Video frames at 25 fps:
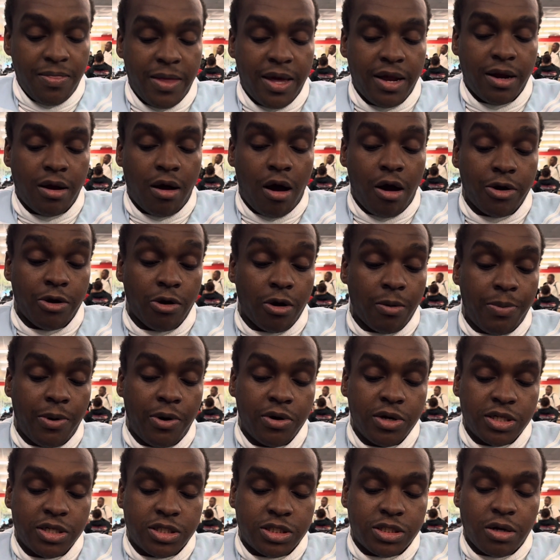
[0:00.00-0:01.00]
then on your
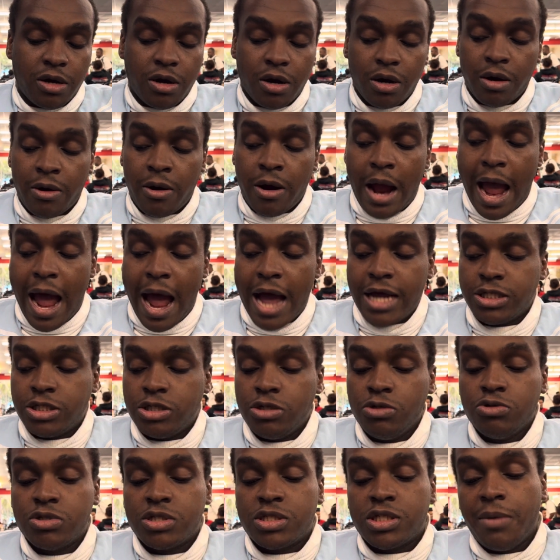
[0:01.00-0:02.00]
opponent's turn, as
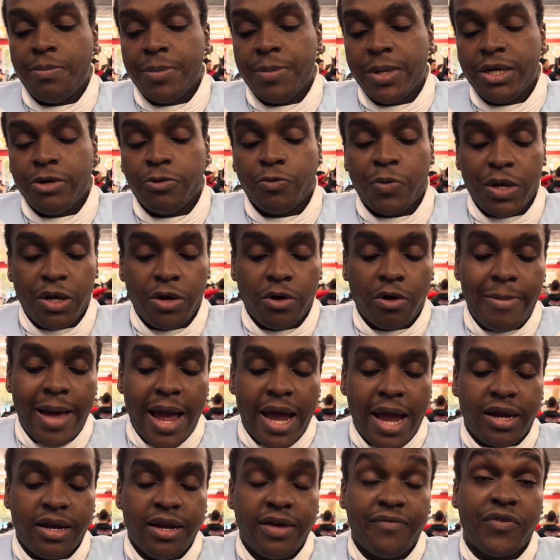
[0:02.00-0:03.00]
you summon your
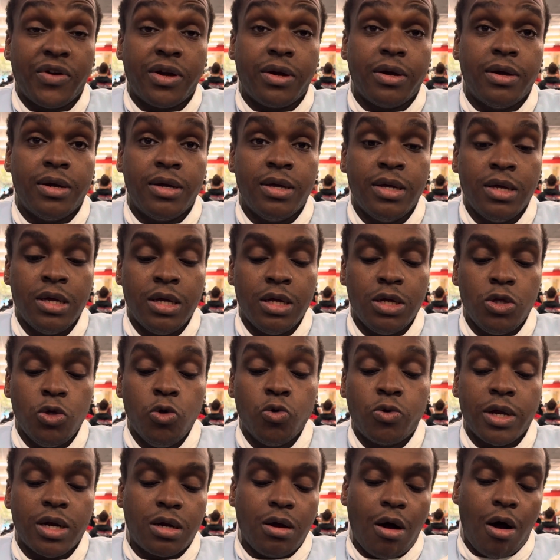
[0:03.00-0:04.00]
Magnifica, you
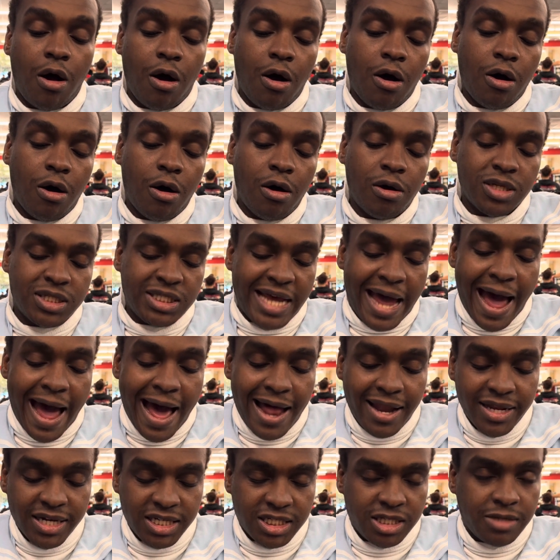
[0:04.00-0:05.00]
can call Talents